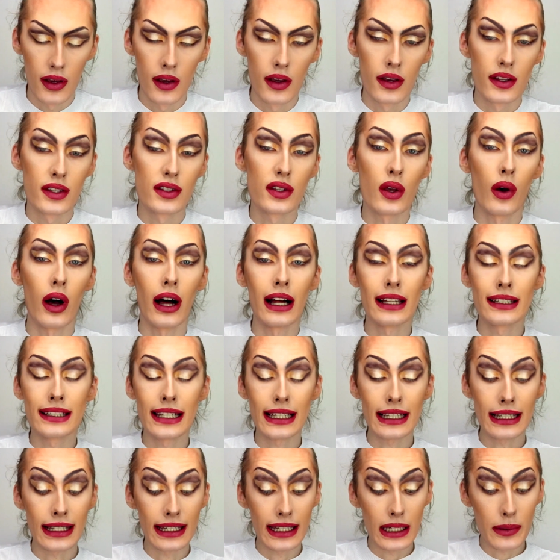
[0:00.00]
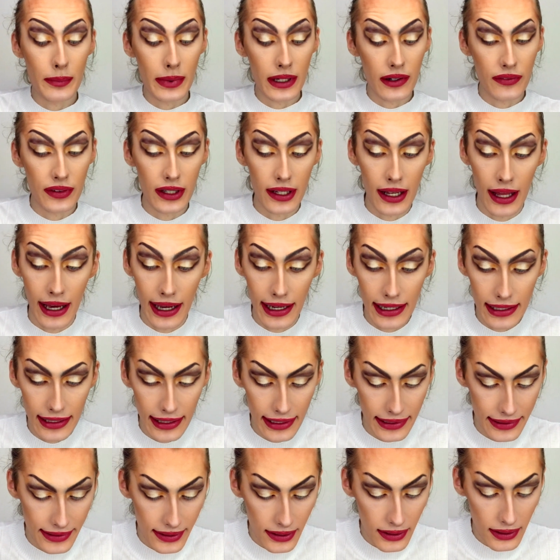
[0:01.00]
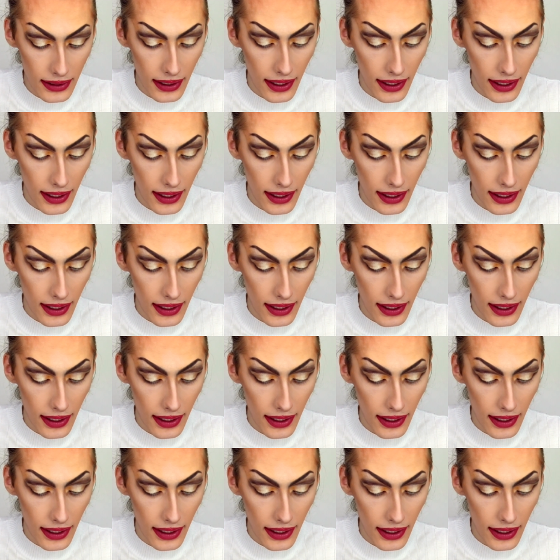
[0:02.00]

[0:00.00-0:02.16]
So I'll take a little bit of that highlighter